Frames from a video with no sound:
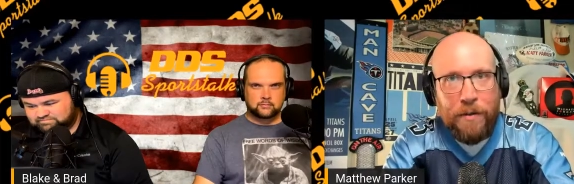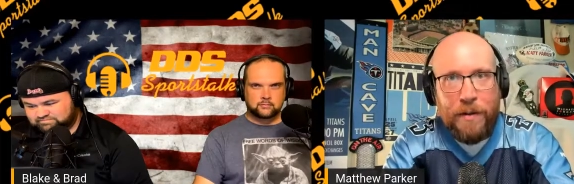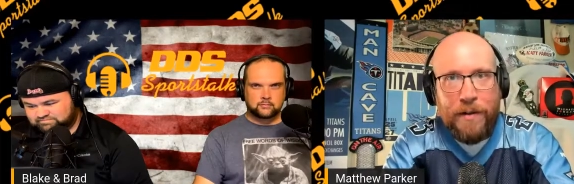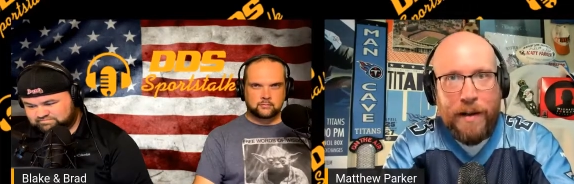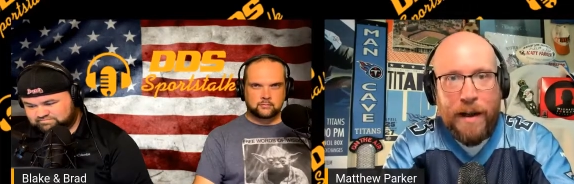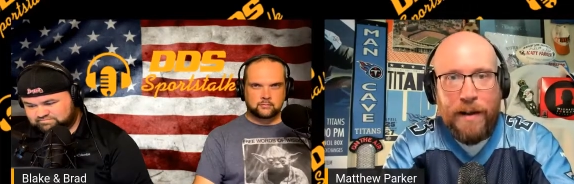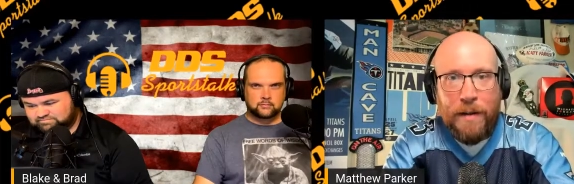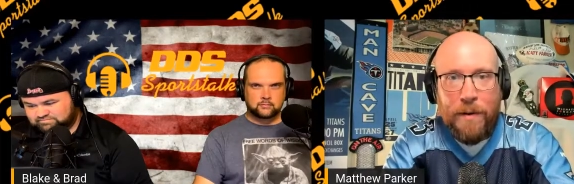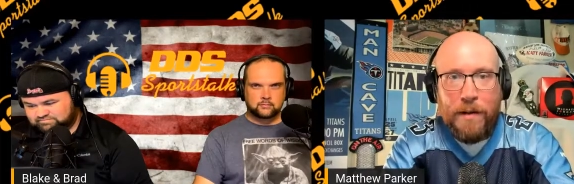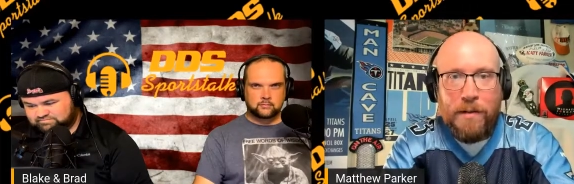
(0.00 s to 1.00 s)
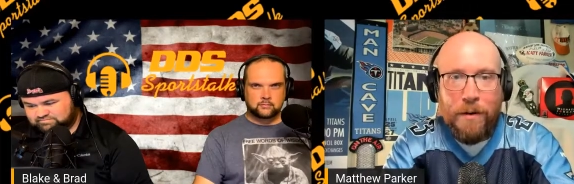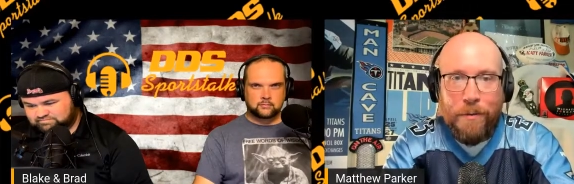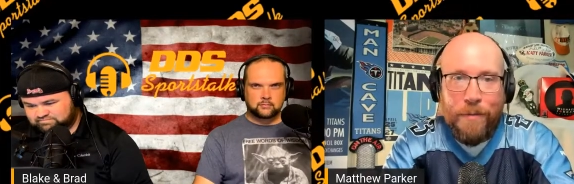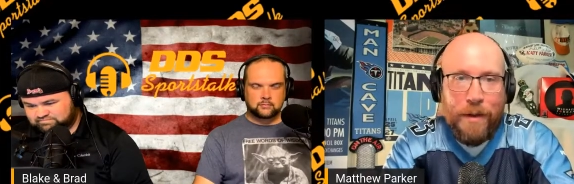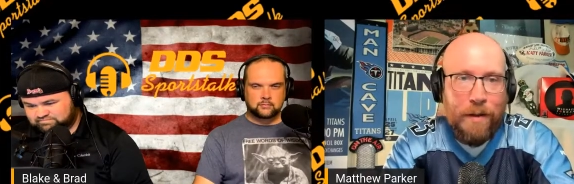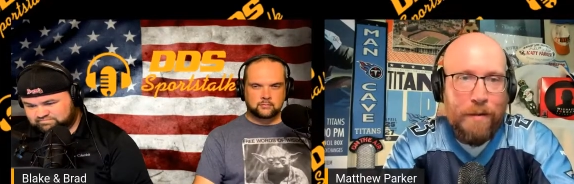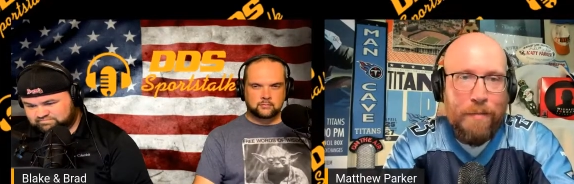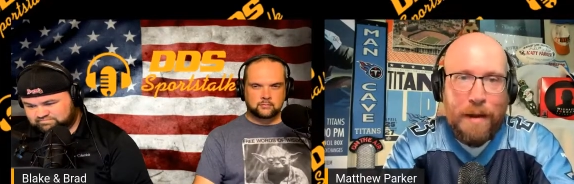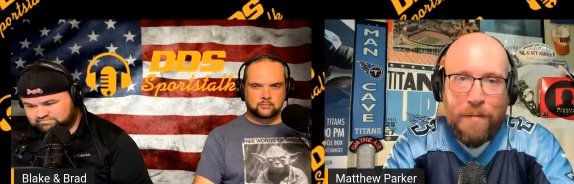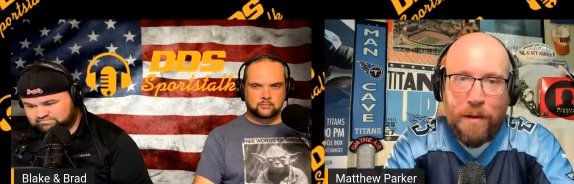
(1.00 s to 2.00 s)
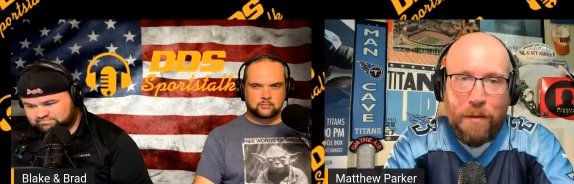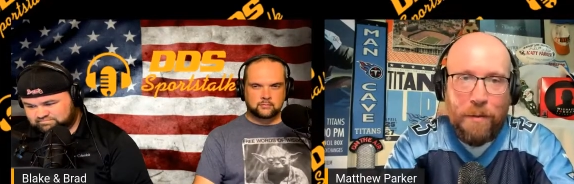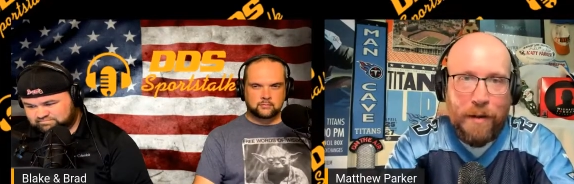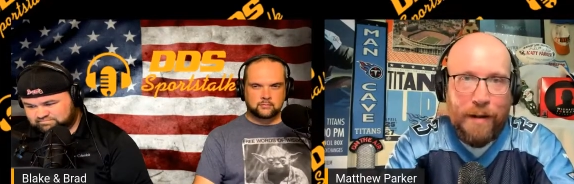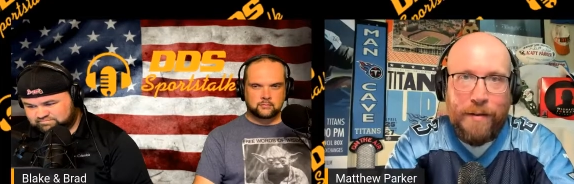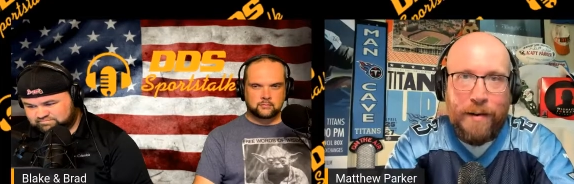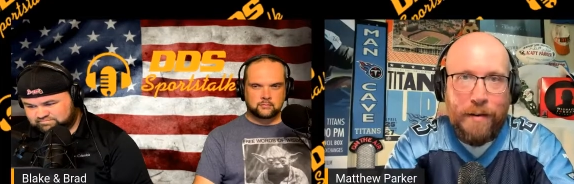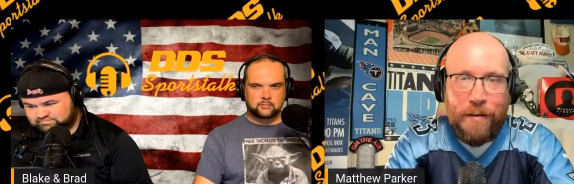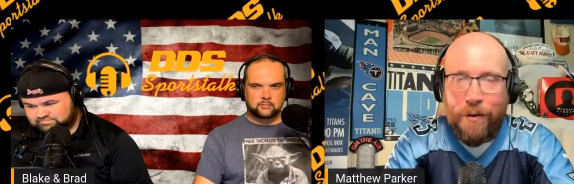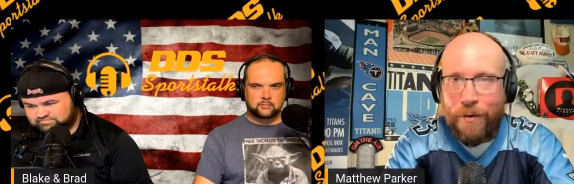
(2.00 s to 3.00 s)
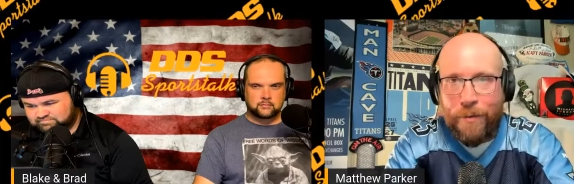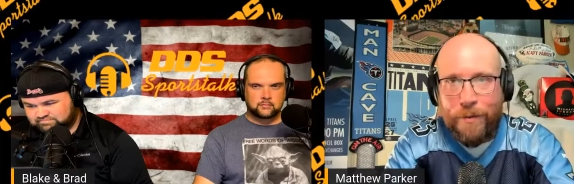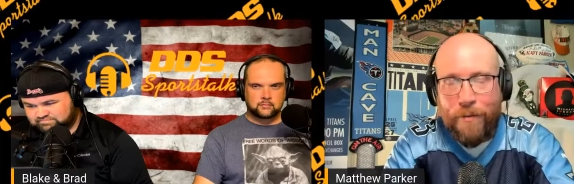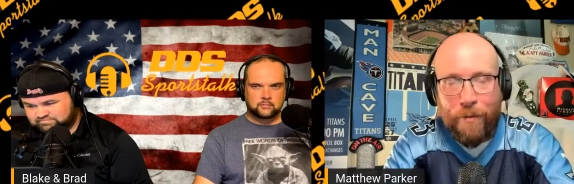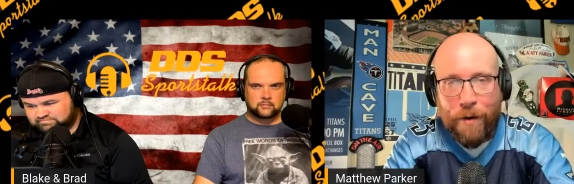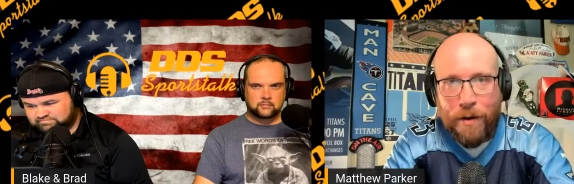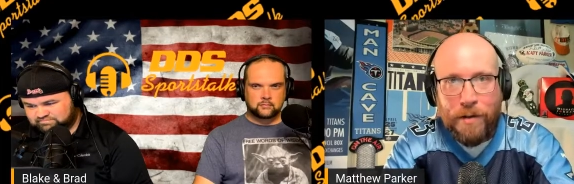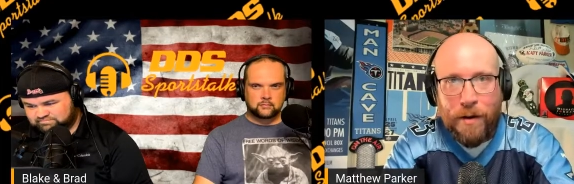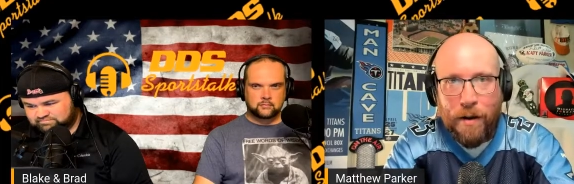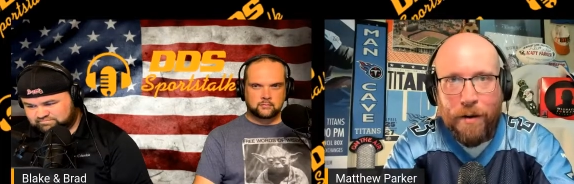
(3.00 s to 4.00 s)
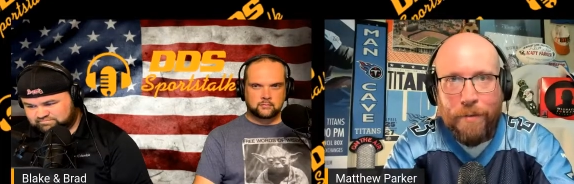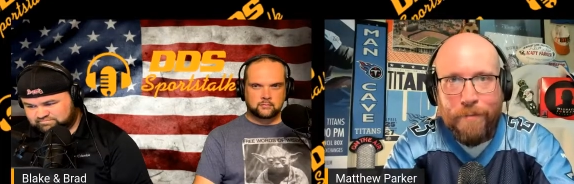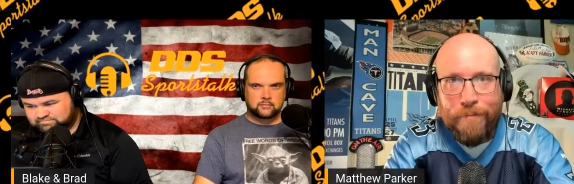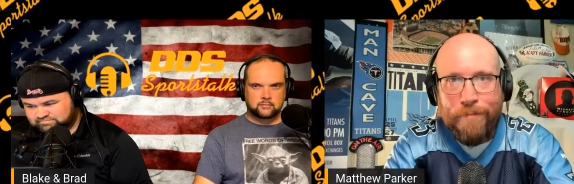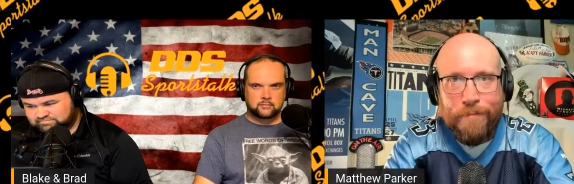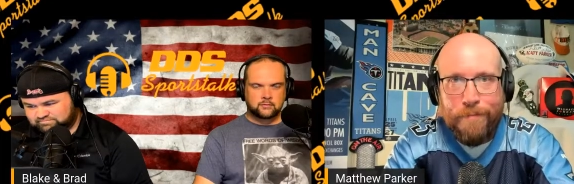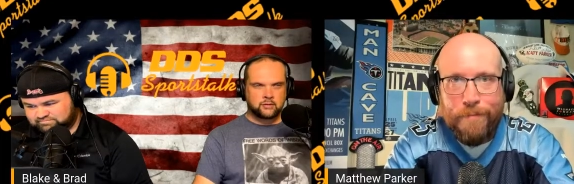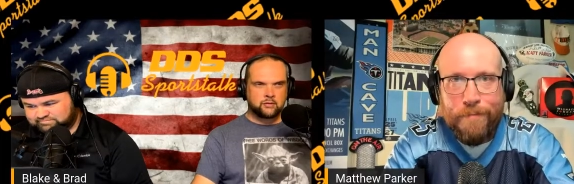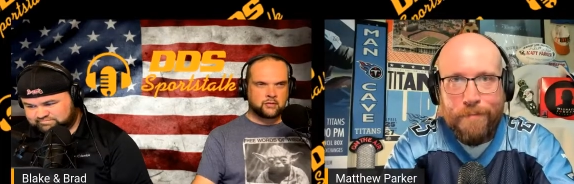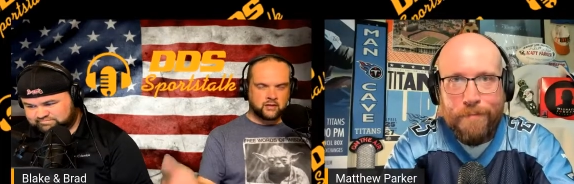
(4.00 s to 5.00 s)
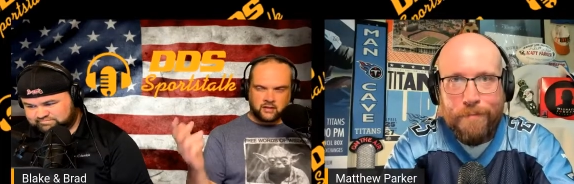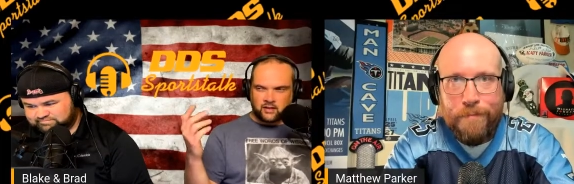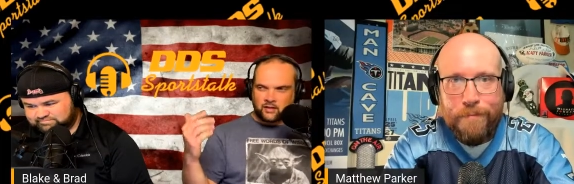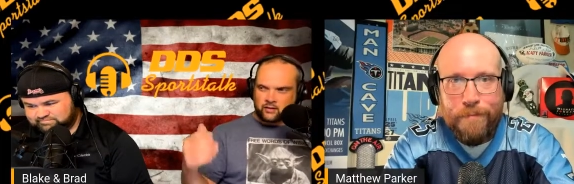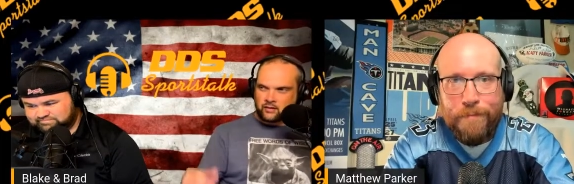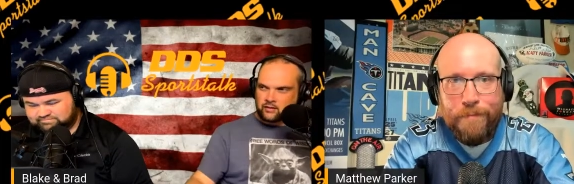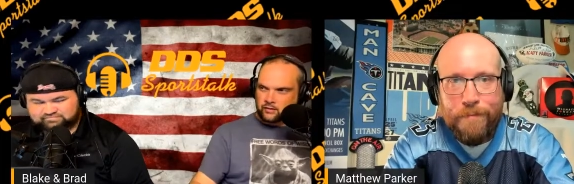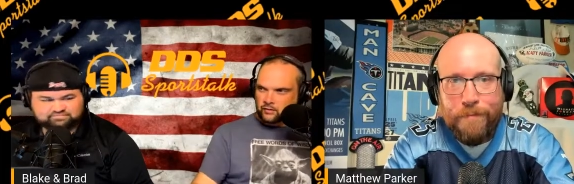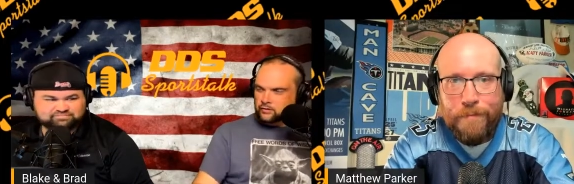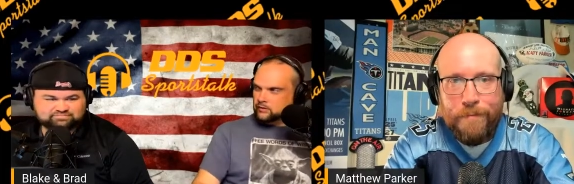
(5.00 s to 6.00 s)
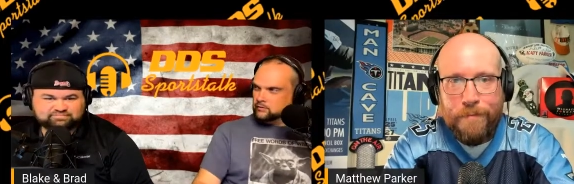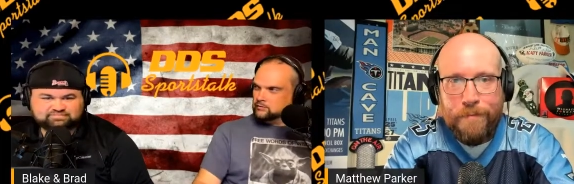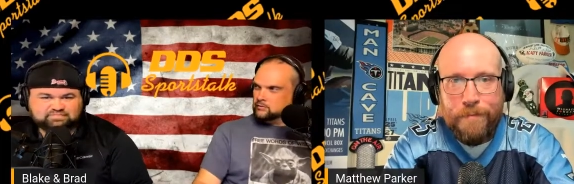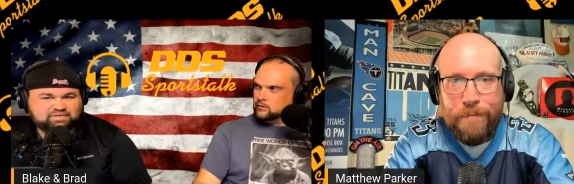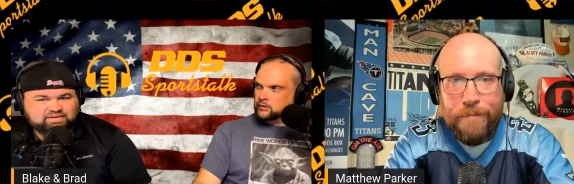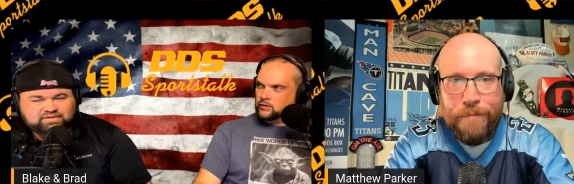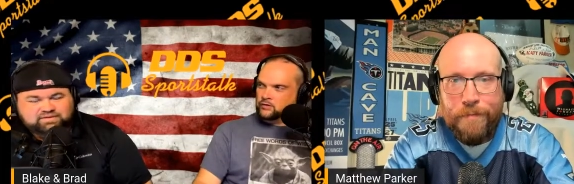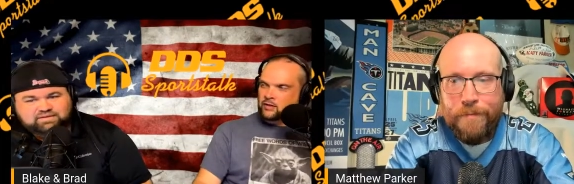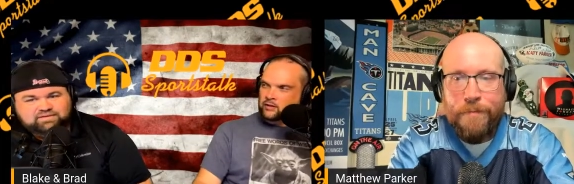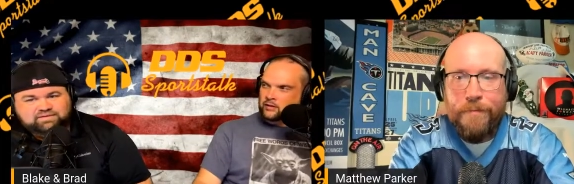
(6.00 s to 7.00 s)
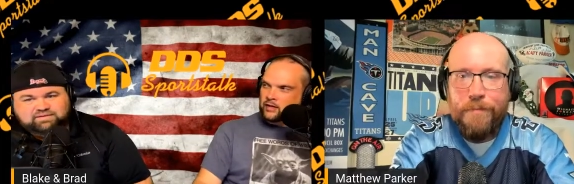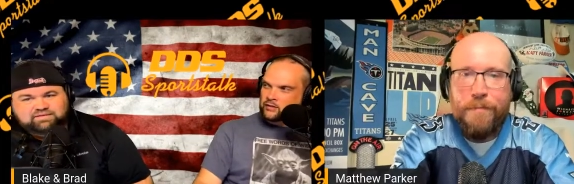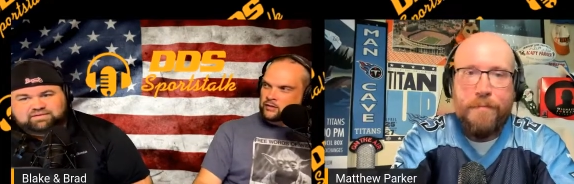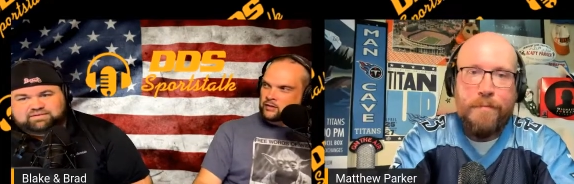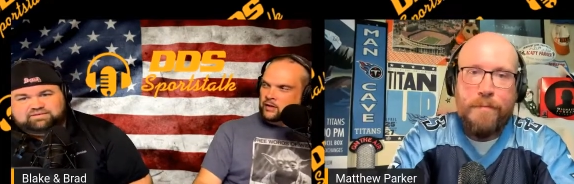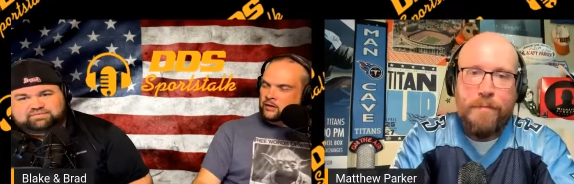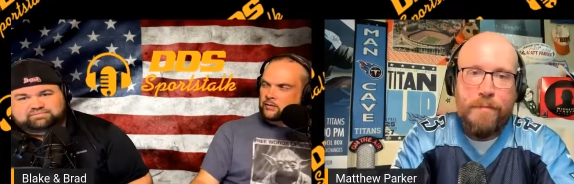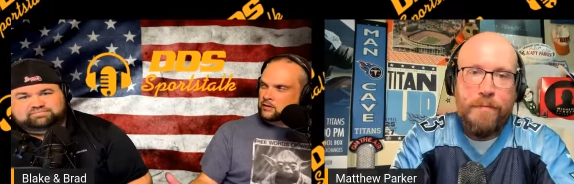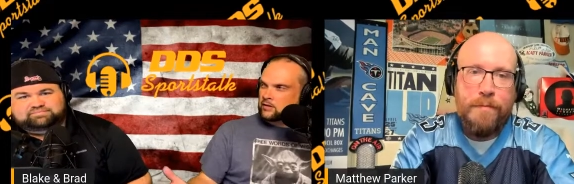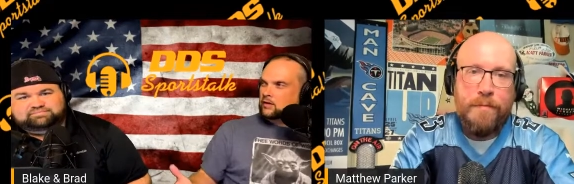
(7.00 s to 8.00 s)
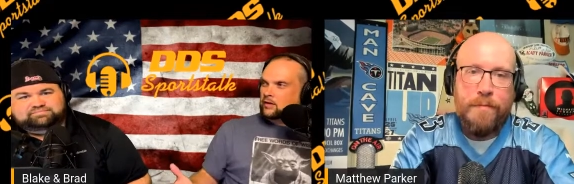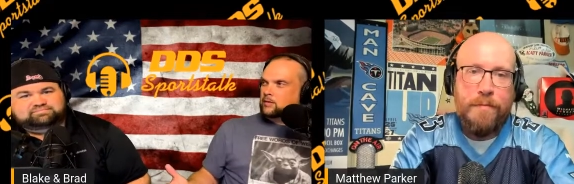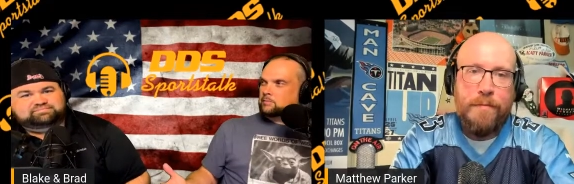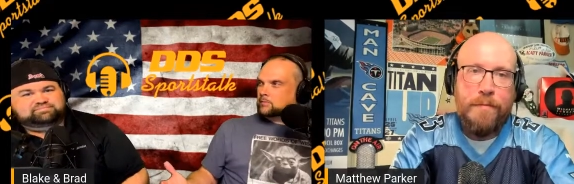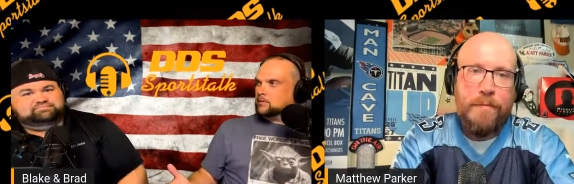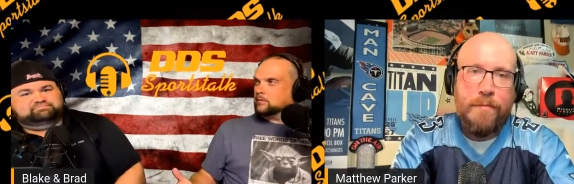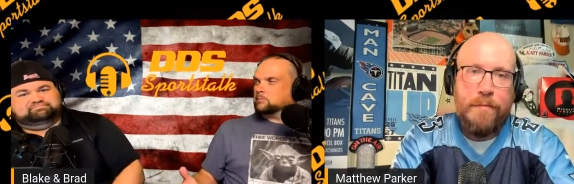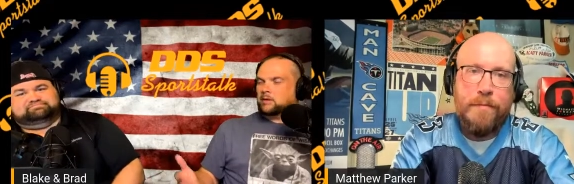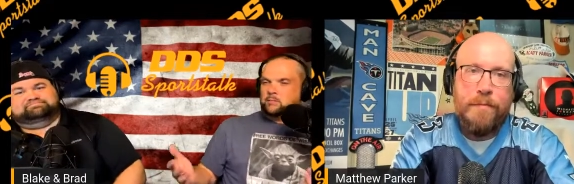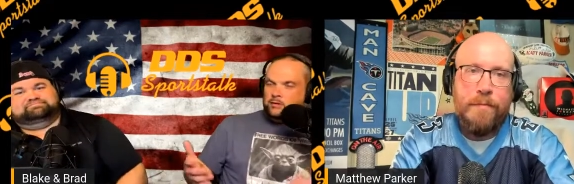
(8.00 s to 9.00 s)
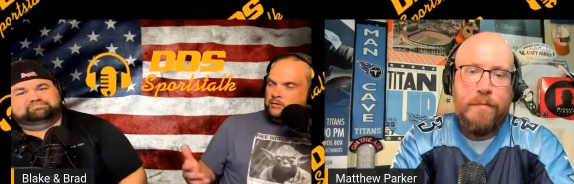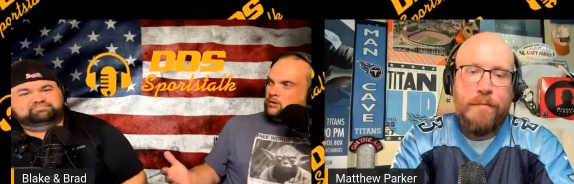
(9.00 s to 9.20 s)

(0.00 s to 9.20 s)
Speaker 1: until this guy came in. So maybe Luke Getsy can turn some stuff around in Chicago.
Speaker 2: Do you think anything good of what you saw last year? I mean, maybe you